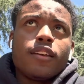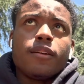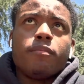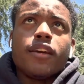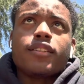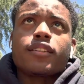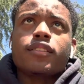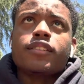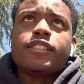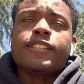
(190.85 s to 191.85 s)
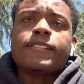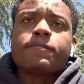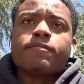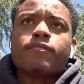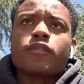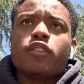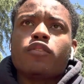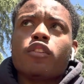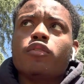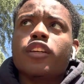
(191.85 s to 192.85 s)
It basically, you
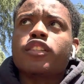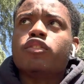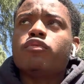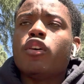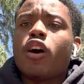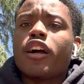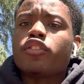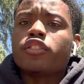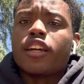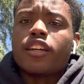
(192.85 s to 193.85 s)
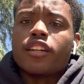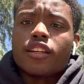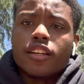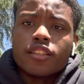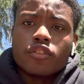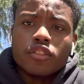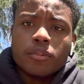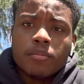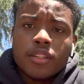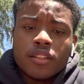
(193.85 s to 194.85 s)
know, lets you know how your day is going to
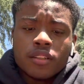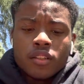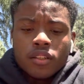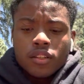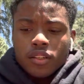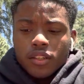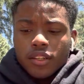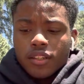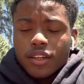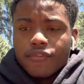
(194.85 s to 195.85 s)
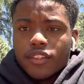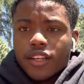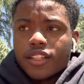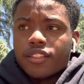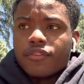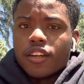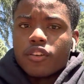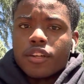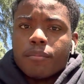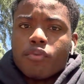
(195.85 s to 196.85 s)
be. And I feel like it's
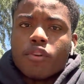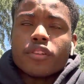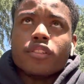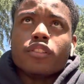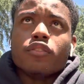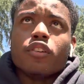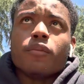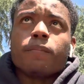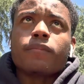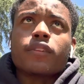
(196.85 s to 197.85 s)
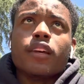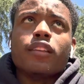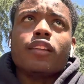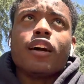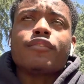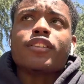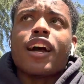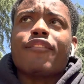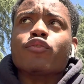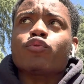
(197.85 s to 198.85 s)
very important, you know, in life to
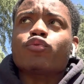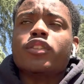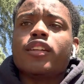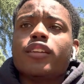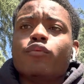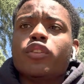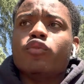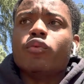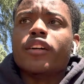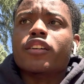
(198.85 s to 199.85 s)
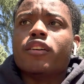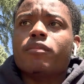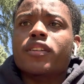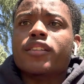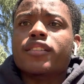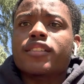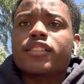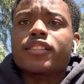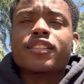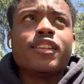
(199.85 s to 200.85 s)
have a routine when you wake up because it
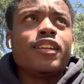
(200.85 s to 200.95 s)
just